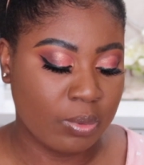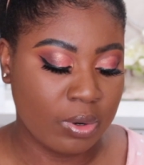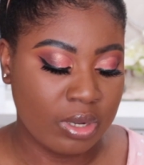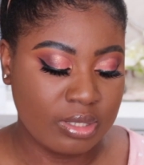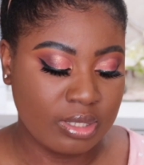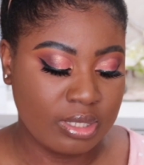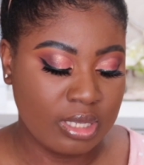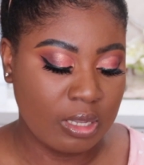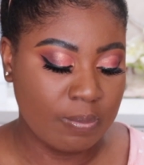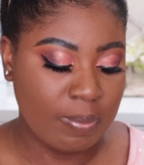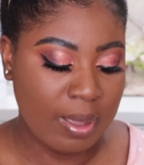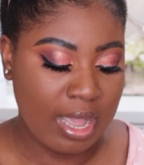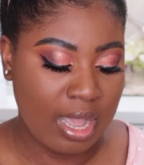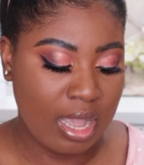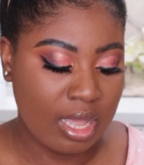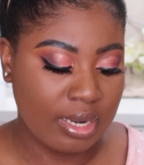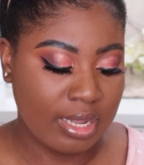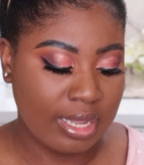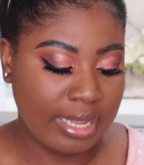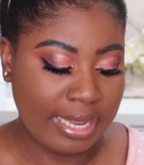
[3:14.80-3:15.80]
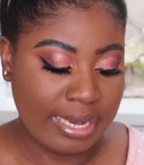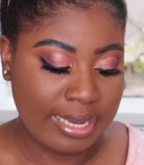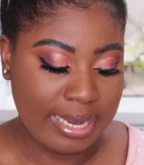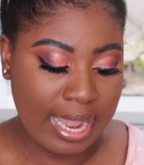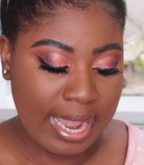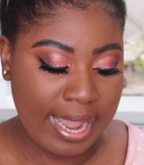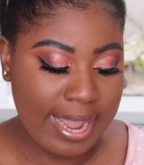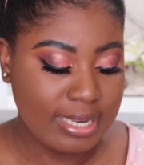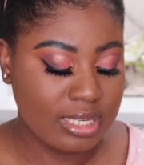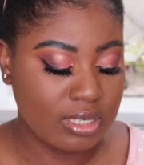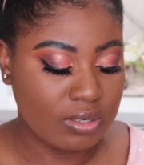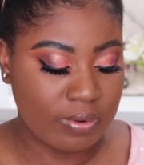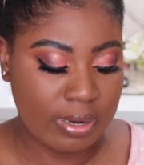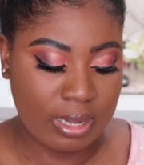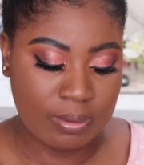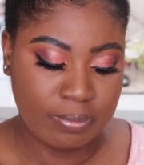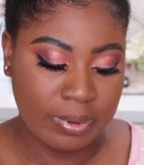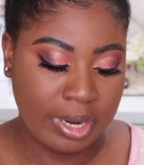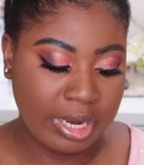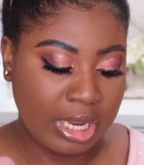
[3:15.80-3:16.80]
bronzing powder in 8
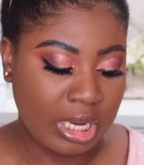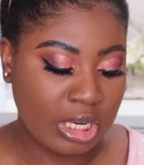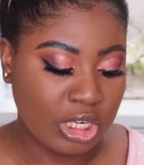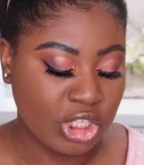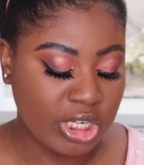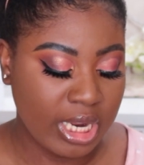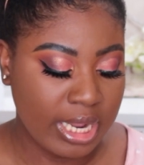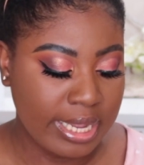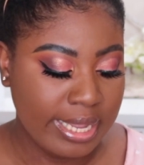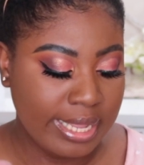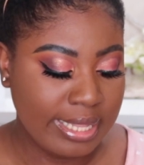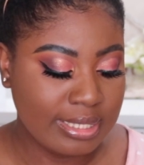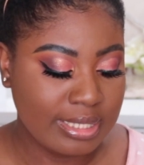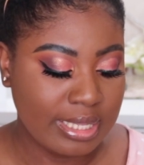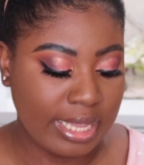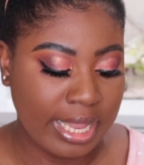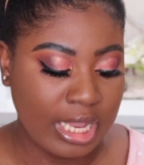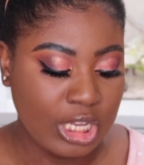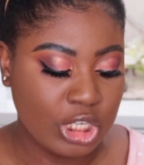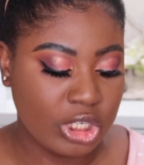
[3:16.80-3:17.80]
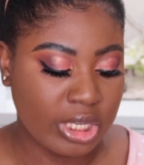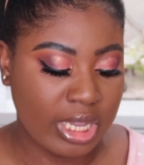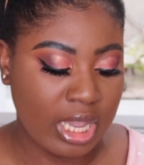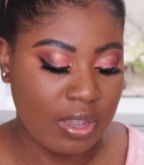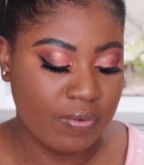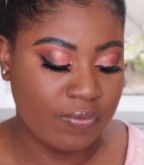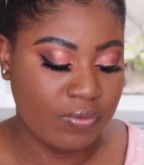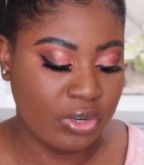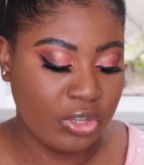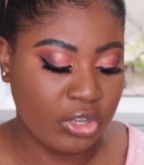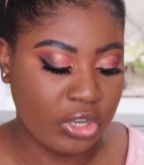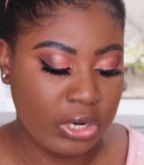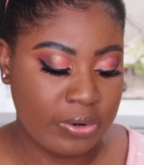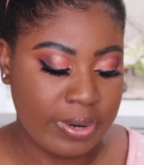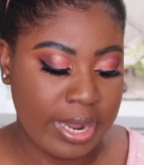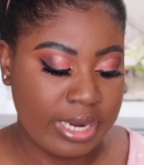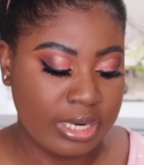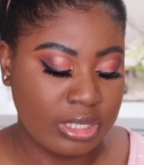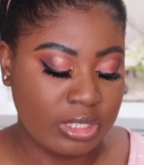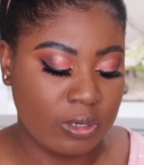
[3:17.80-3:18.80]
groundbreaking shades, each carefully
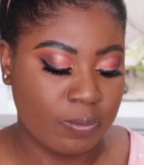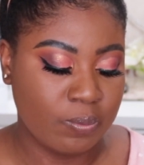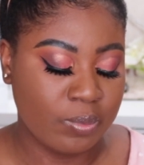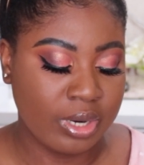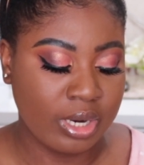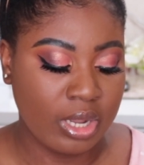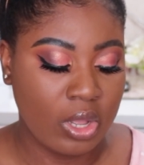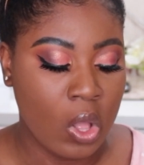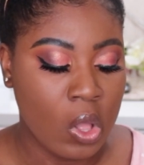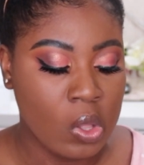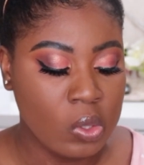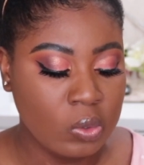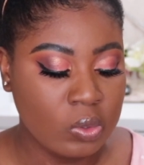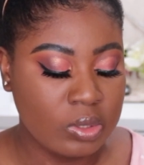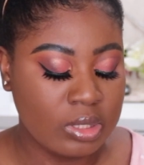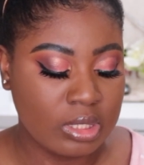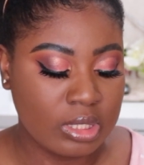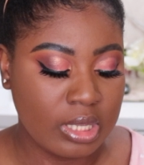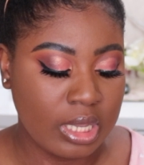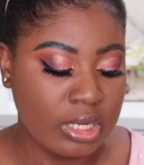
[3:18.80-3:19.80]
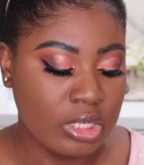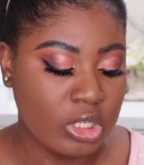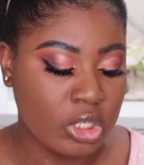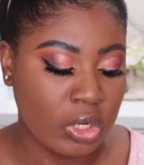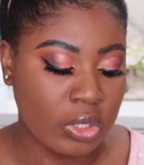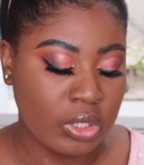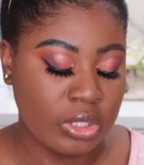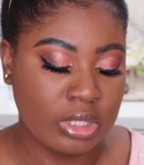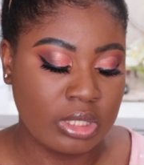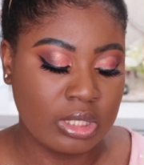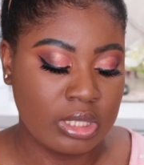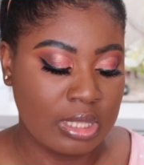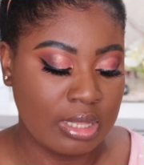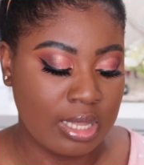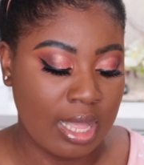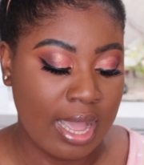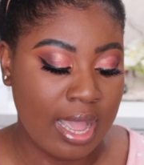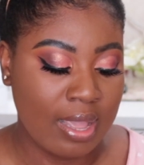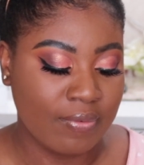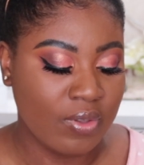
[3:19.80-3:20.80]
curated to bring all skin tones to
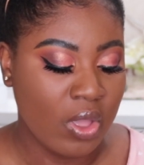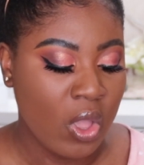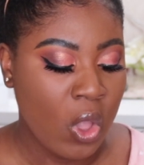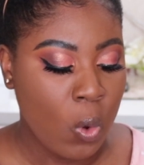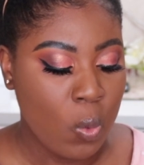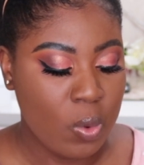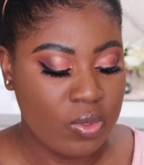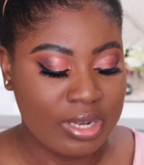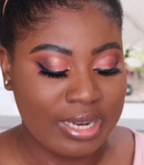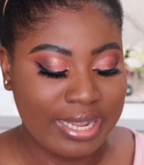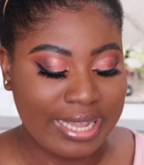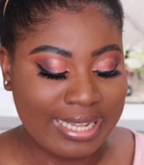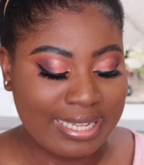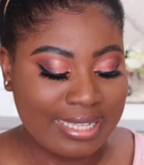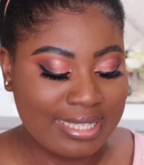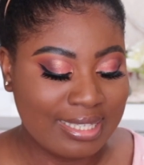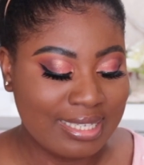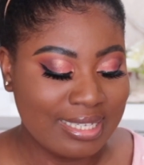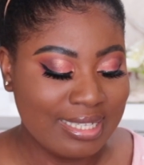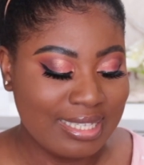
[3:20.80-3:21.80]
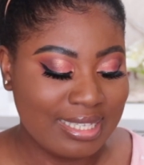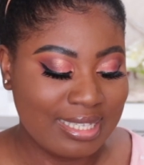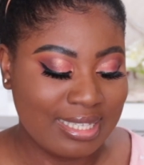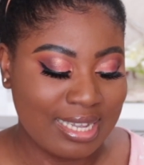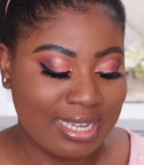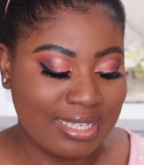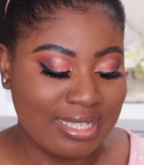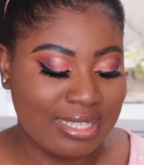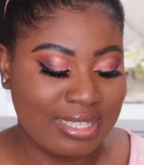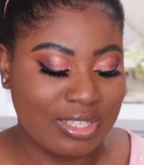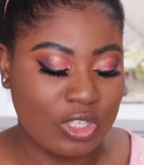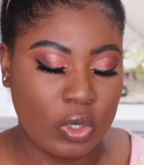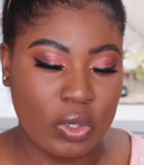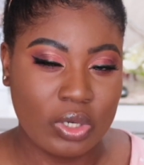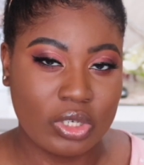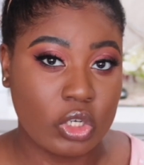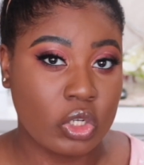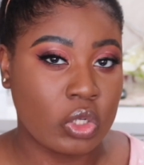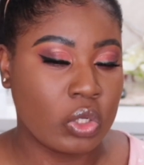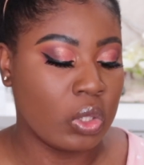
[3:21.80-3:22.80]
life with an instant sun
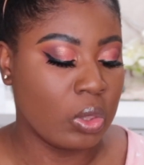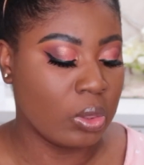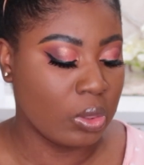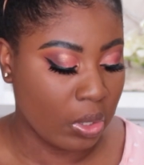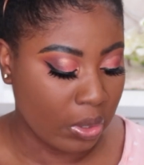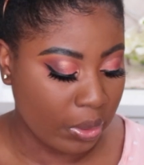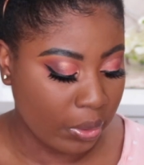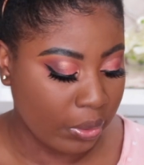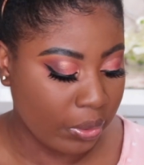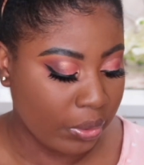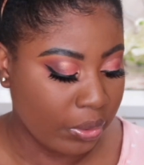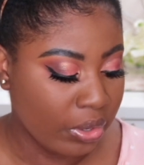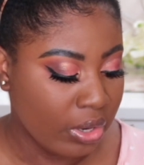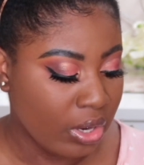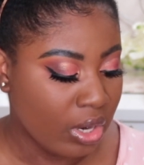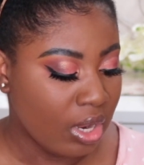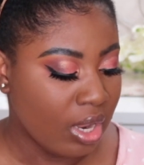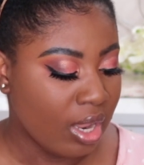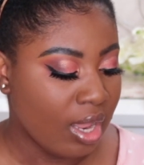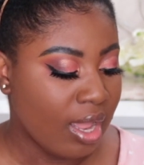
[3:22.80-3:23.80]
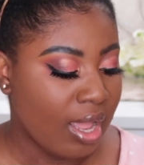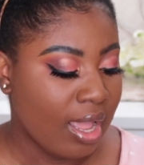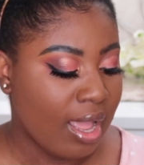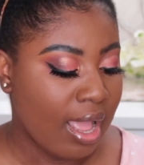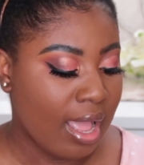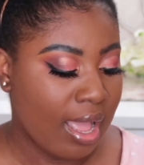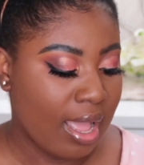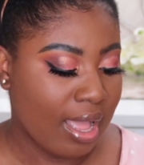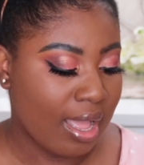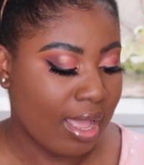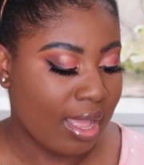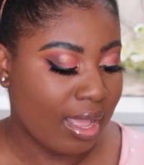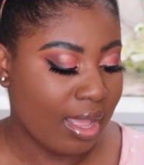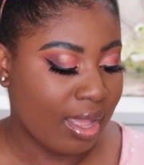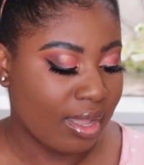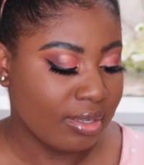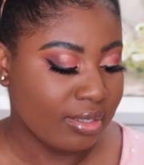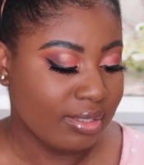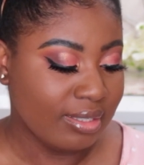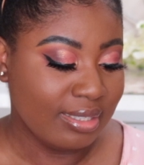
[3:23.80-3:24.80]
soaked glow.
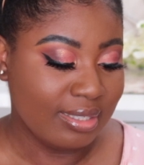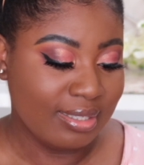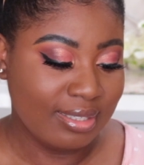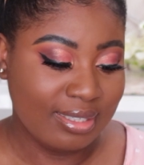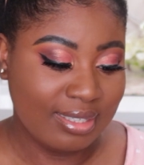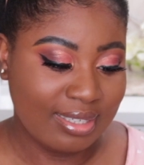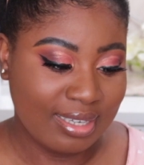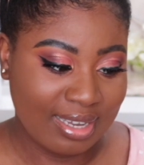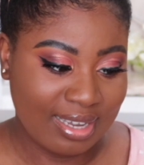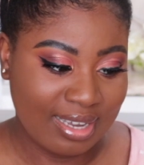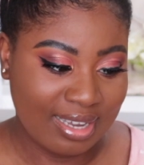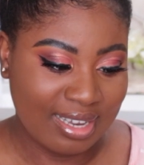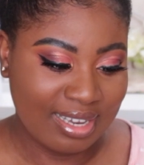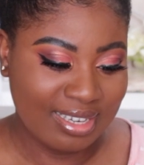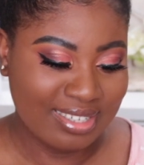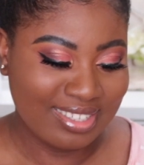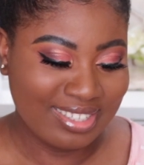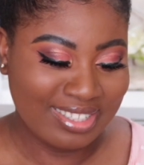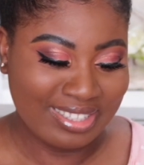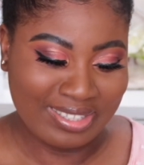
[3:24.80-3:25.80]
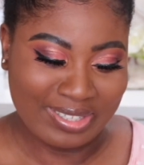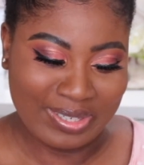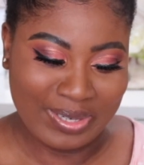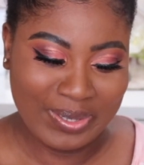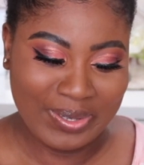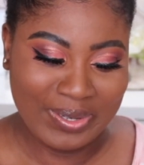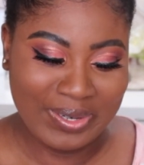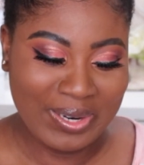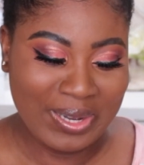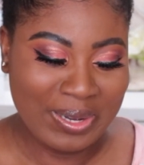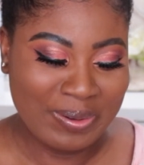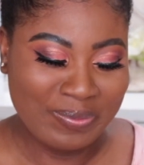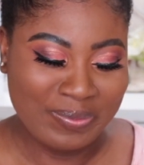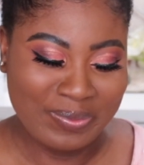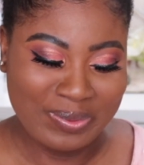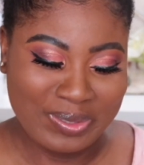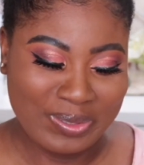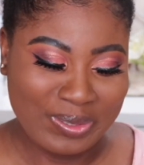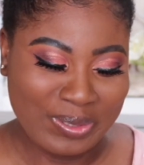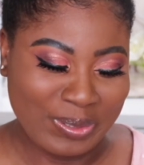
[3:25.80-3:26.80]
Yeah, so
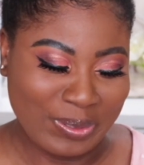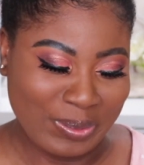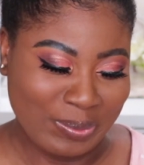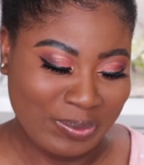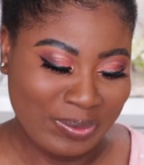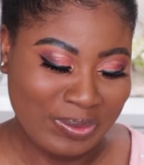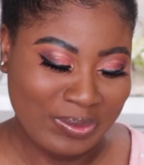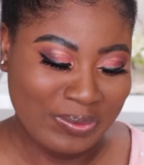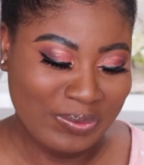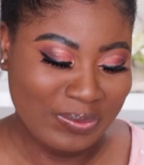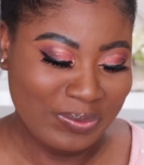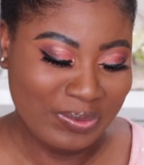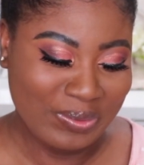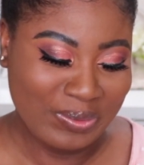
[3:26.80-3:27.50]
I'm super